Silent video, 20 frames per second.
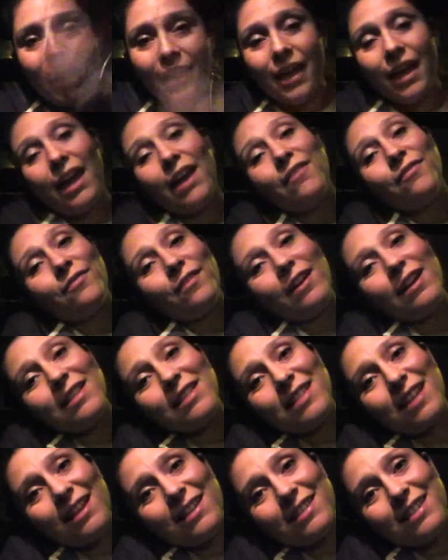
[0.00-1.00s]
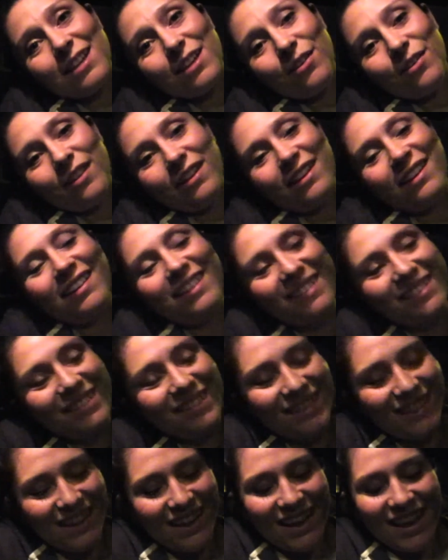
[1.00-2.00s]
Hey friends, how's it going?
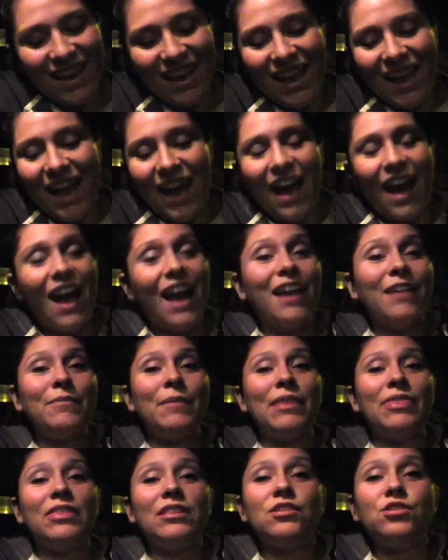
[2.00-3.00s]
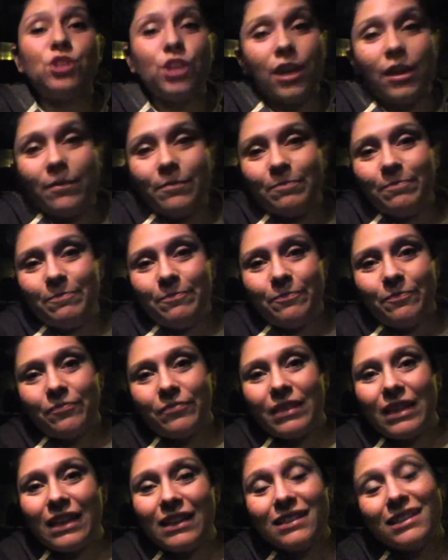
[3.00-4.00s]
I'm at the gym.
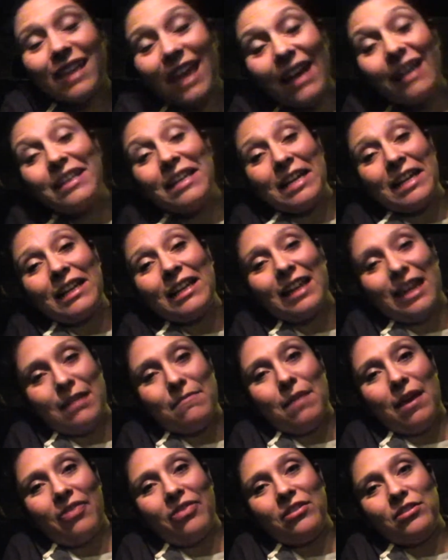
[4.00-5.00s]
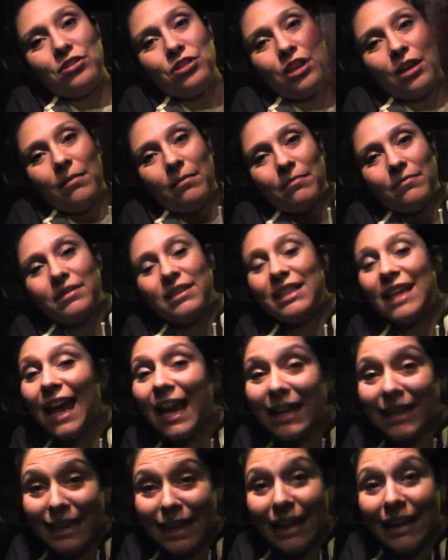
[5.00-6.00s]
Technically, I'm at the gym.
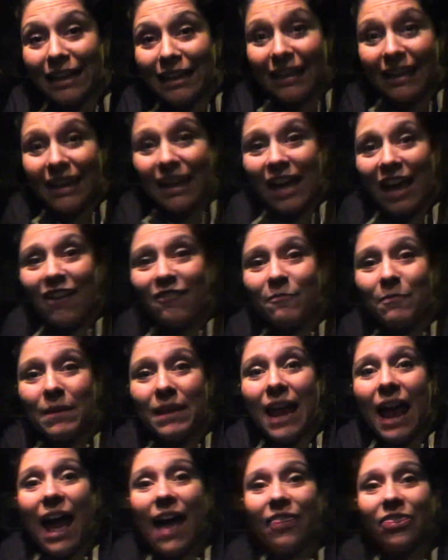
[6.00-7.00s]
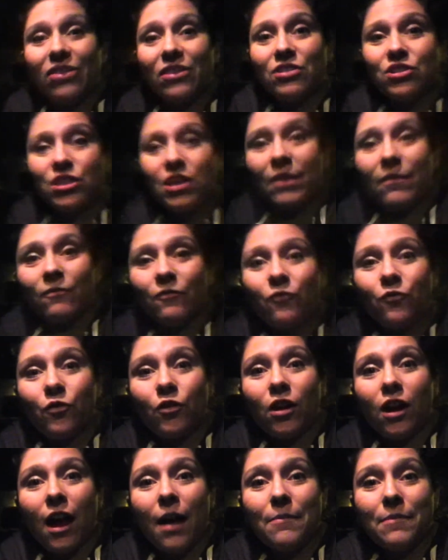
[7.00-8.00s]
Technically, I've been at the gym
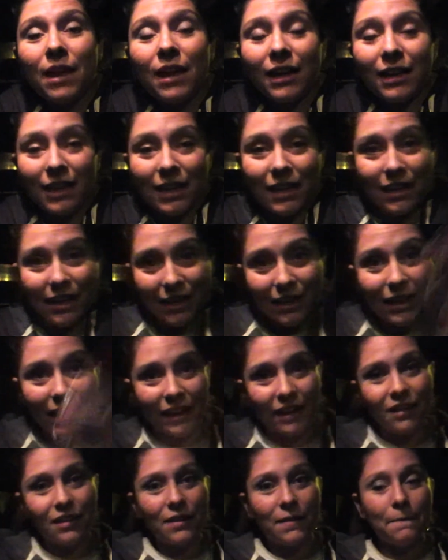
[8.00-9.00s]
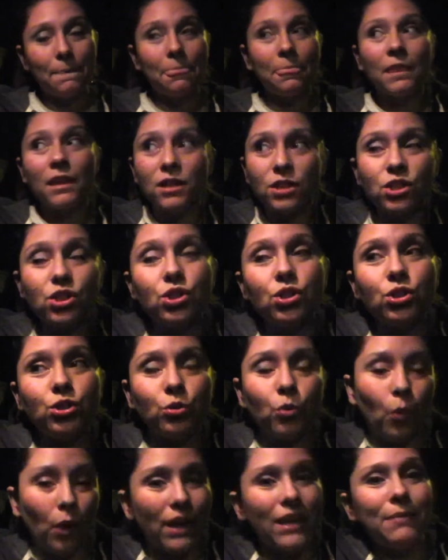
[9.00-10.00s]
for, I'm not kidding, like
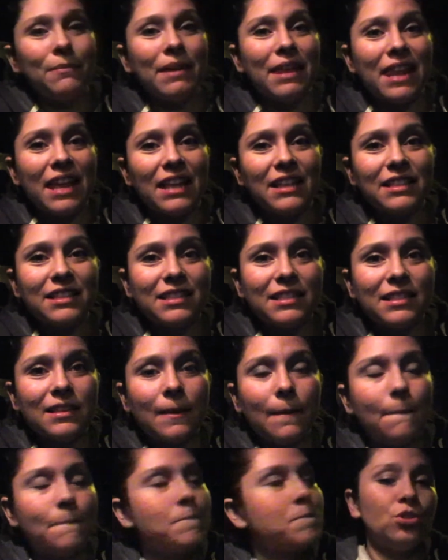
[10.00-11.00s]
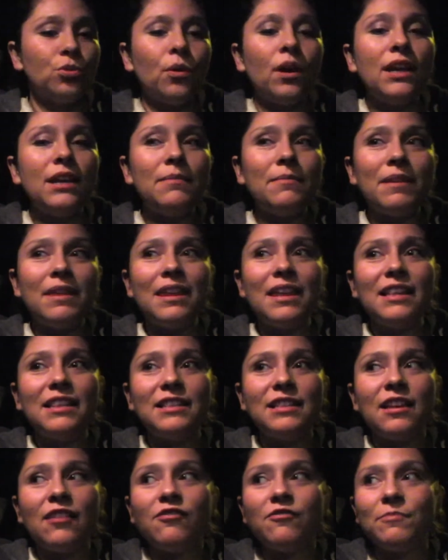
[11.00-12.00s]
20 minutes. 20
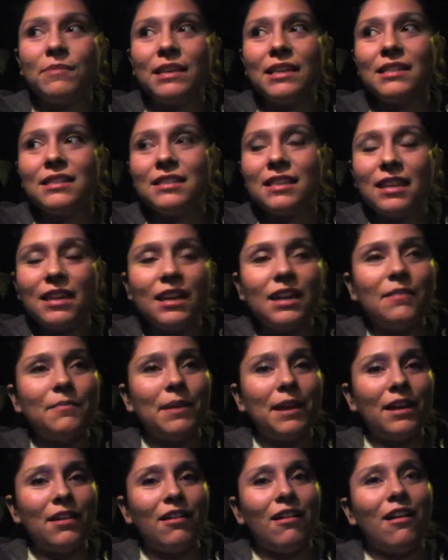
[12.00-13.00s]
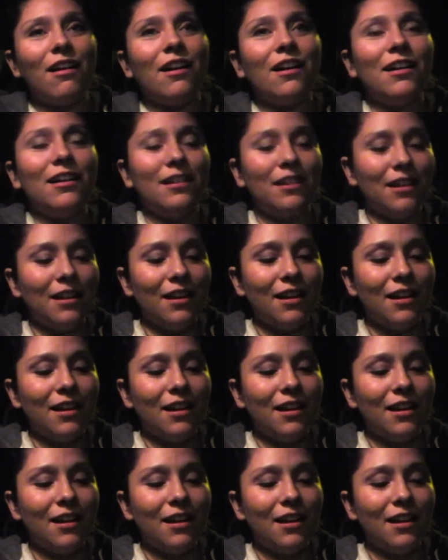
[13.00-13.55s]
minutes of me sitting in my car